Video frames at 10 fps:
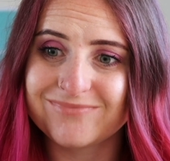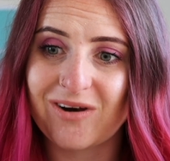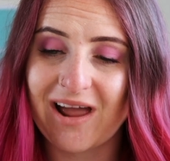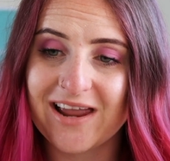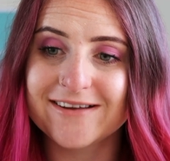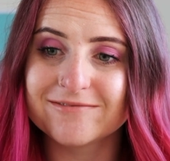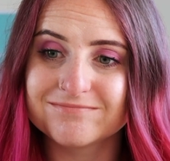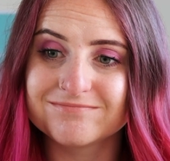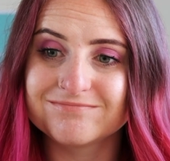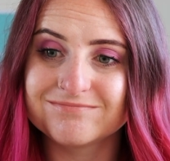Like,
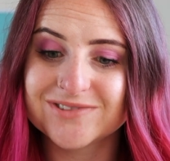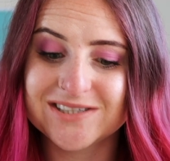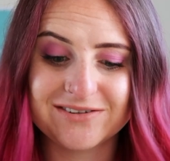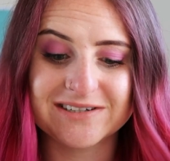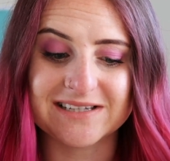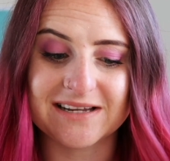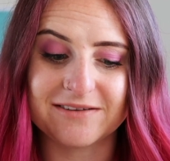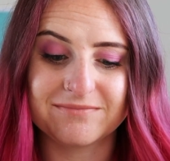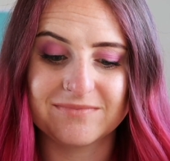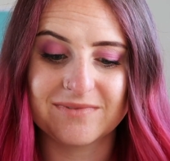
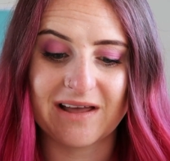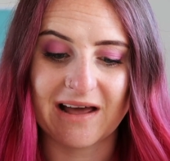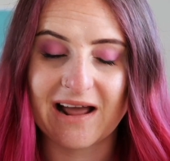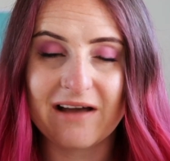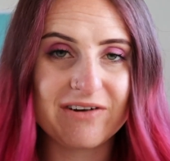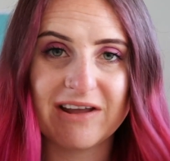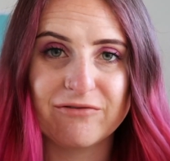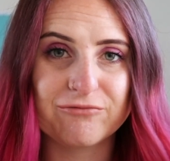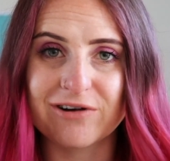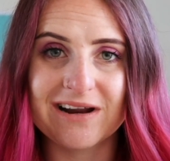seriously. And I haven't
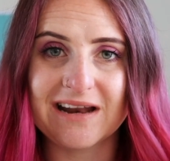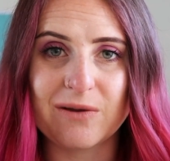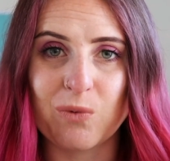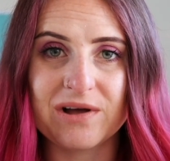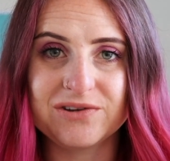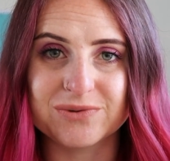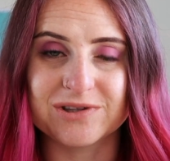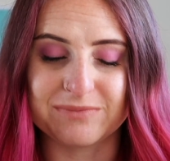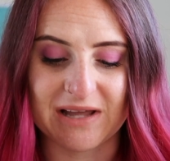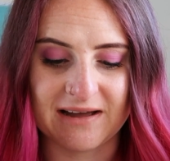even written any words
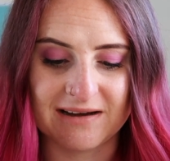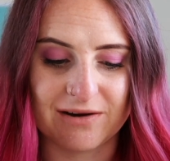with them yet.